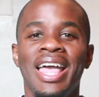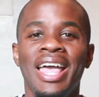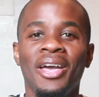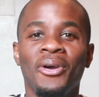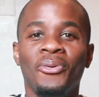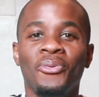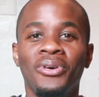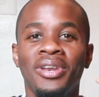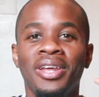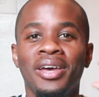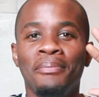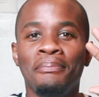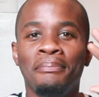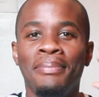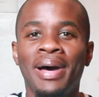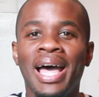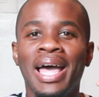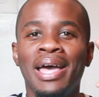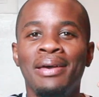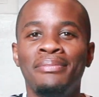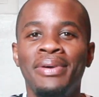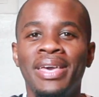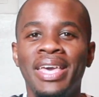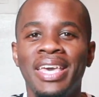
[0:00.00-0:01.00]
What up,
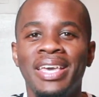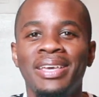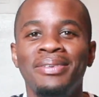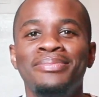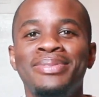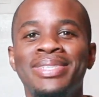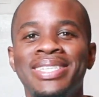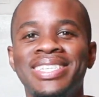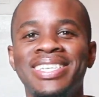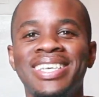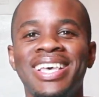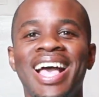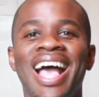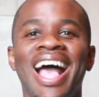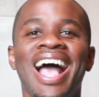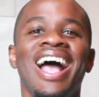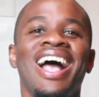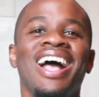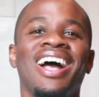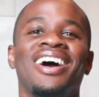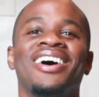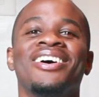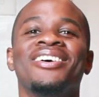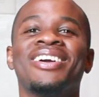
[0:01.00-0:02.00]
bye
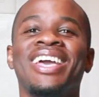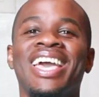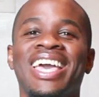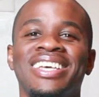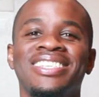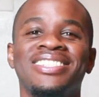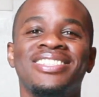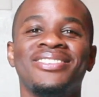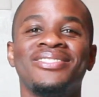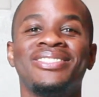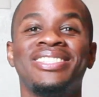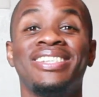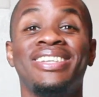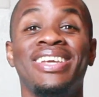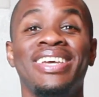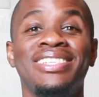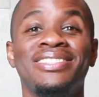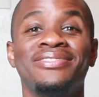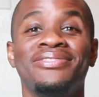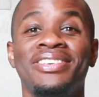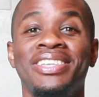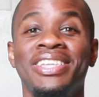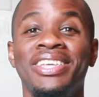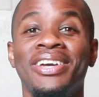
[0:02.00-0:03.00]
babes? Okay, so
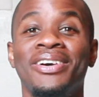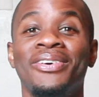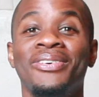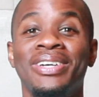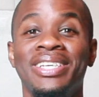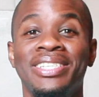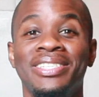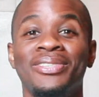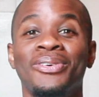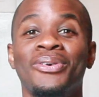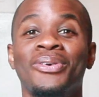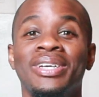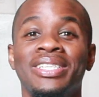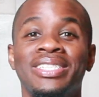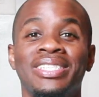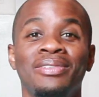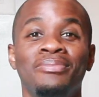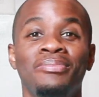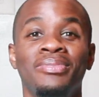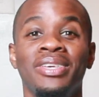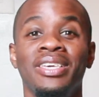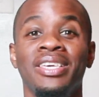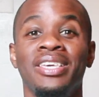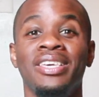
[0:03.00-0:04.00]
today's video is going to
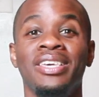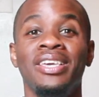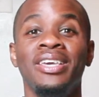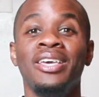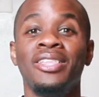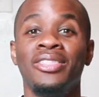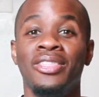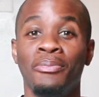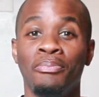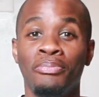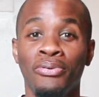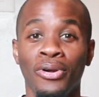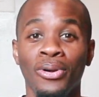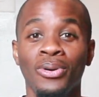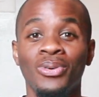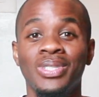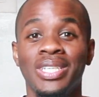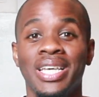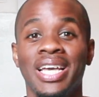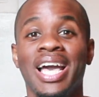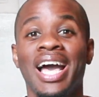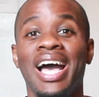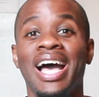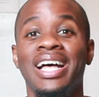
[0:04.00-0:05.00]
be the pros
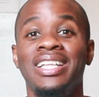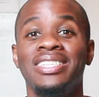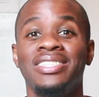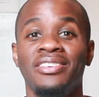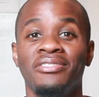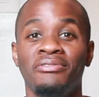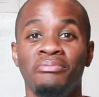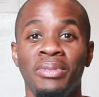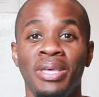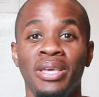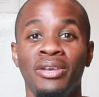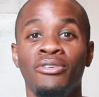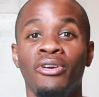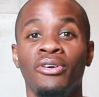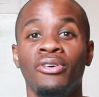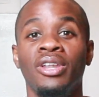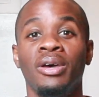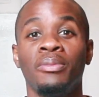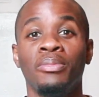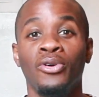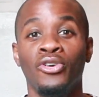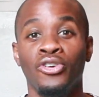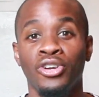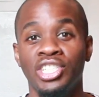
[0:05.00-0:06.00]
and cons of me growing
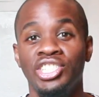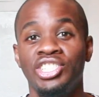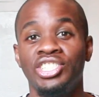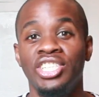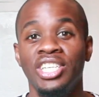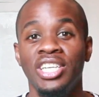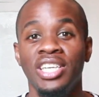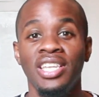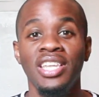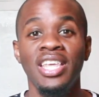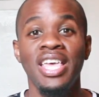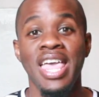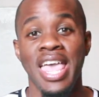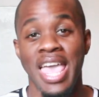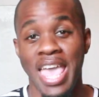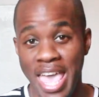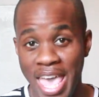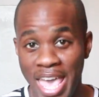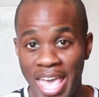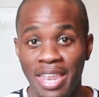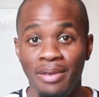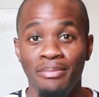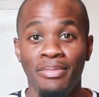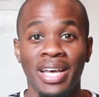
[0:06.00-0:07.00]
up Christian
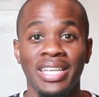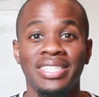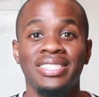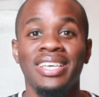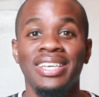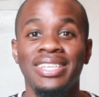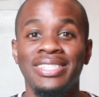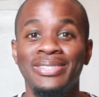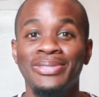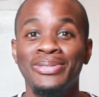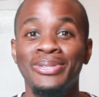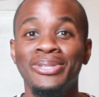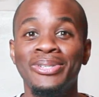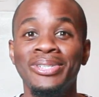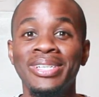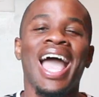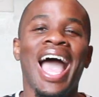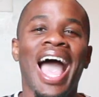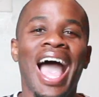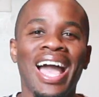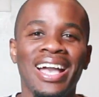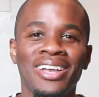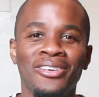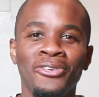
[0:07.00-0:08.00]
and bisexual.
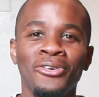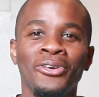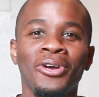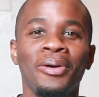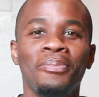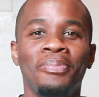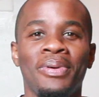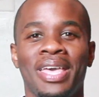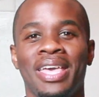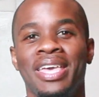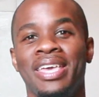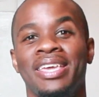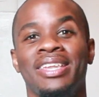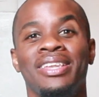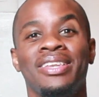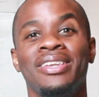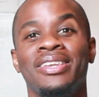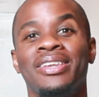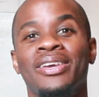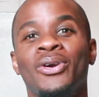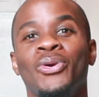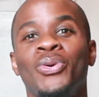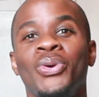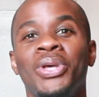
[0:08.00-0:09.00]
I grew up
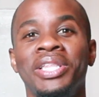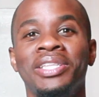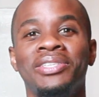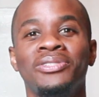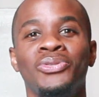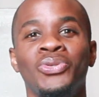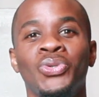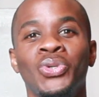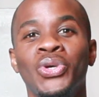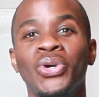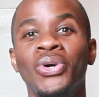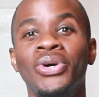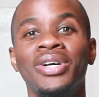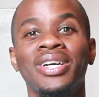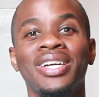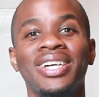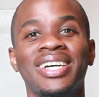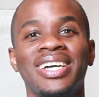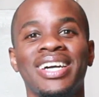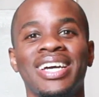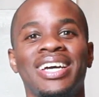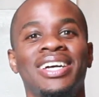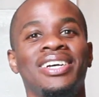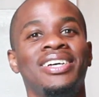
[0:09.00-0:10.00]
in Queens, New
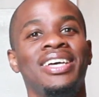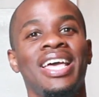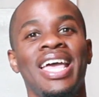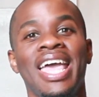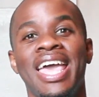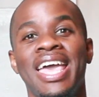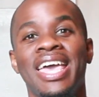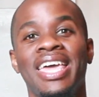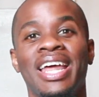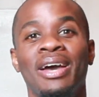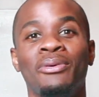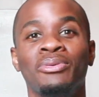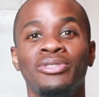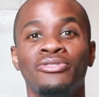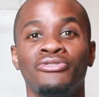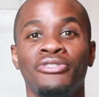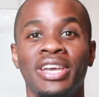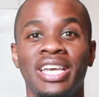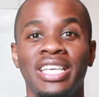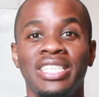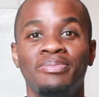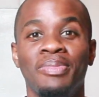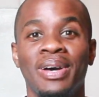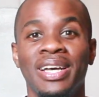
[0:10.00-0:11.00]
York, and I was
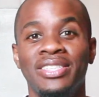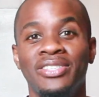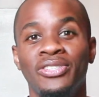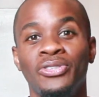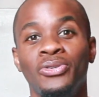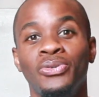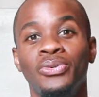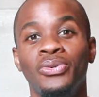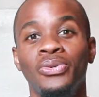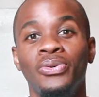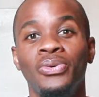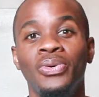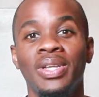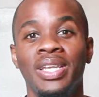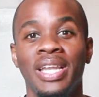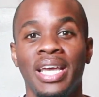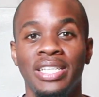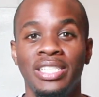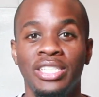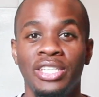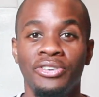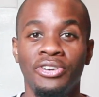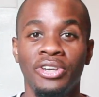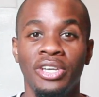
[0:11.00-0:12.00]
raised by two
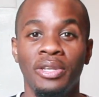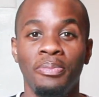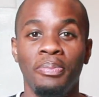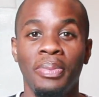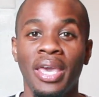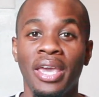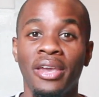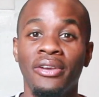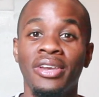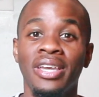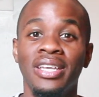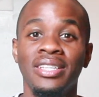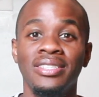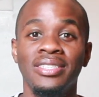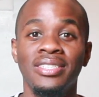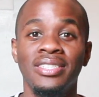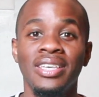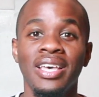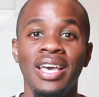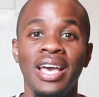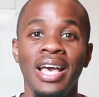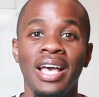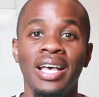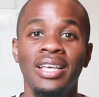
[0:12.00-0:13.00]
Nigerian
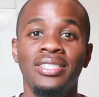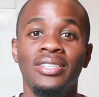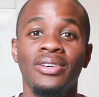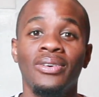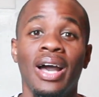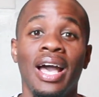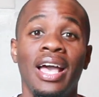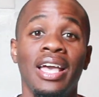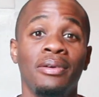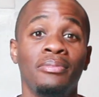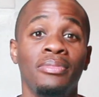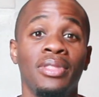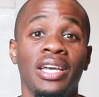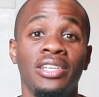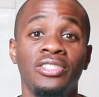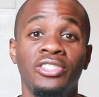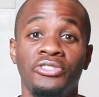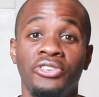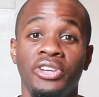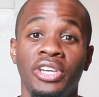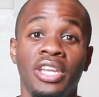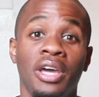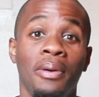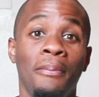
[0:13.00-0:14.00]
parents, so I am
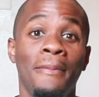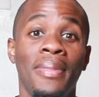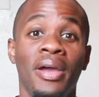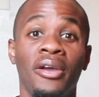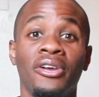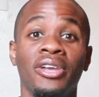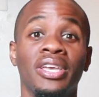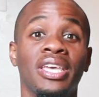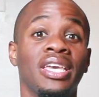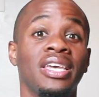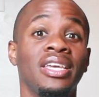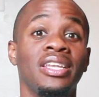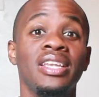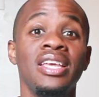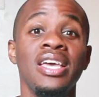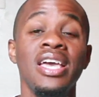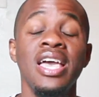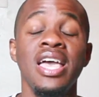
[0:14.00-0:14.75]
Nigerian American.